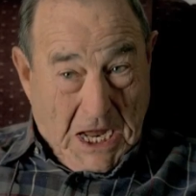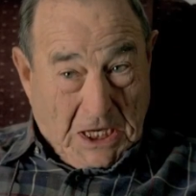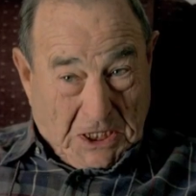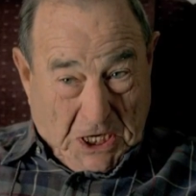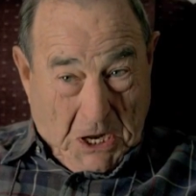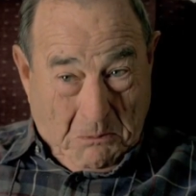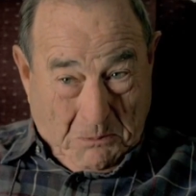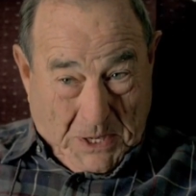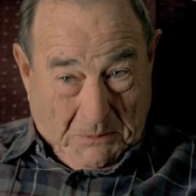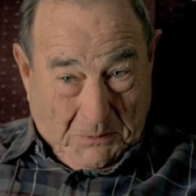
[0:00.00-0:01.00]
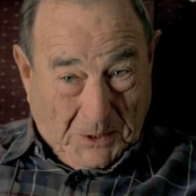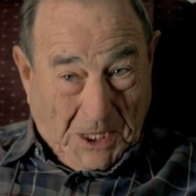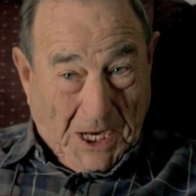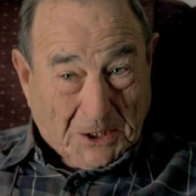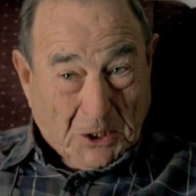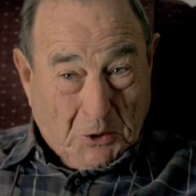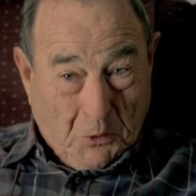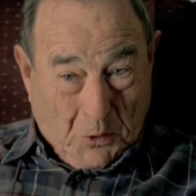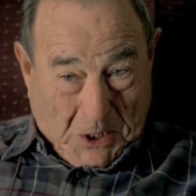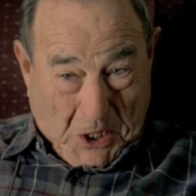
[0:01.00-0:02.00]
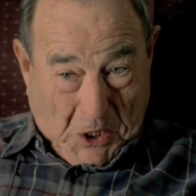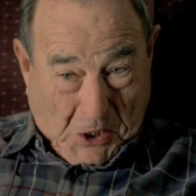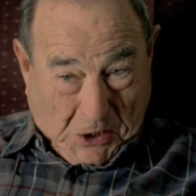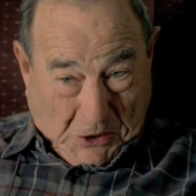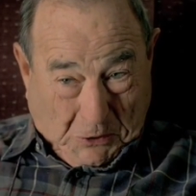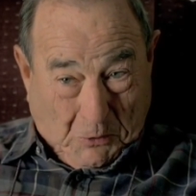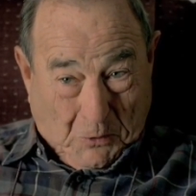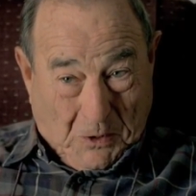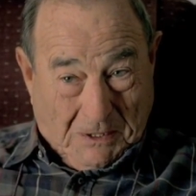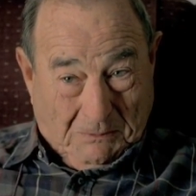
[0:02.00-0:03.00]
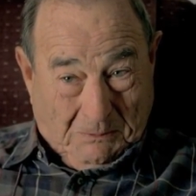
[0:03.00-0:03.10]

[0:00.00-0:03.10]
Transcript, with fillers: Some people like to do it hardcore.